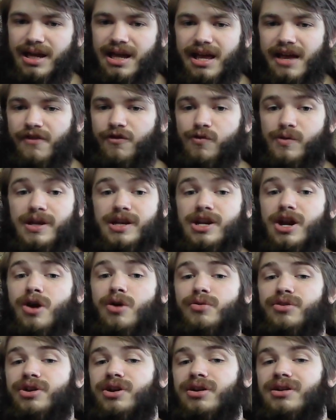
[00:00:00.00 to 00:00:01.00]
If we know
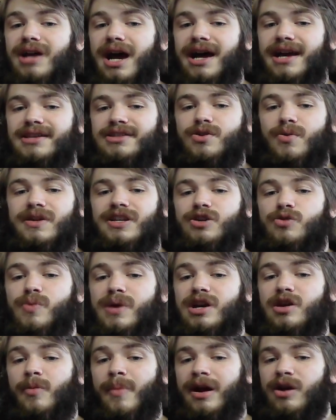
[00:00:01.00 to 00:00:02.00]
the good guy is going to
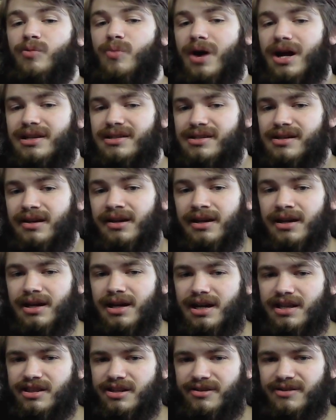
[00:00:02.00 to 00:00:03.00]
win no matter what,
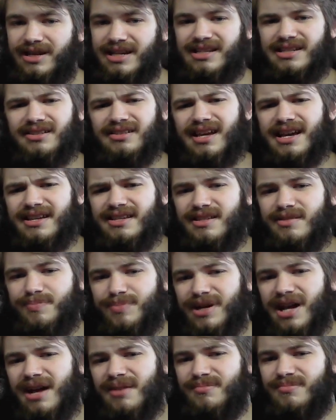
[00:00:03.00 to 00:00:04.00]
there is less, but
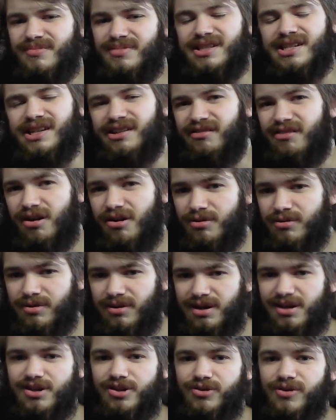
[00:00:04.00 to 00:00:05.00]
not zero,
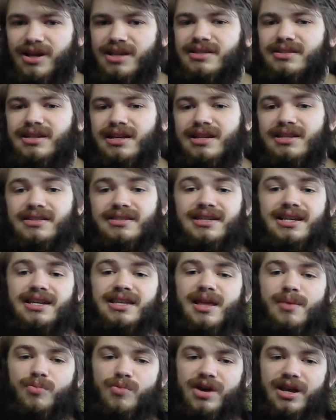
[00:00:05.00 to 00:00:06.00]
interest in seeing
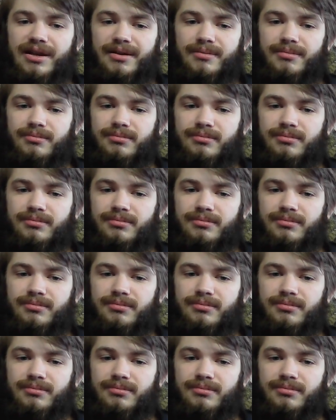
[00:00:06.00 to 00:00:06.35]
them win.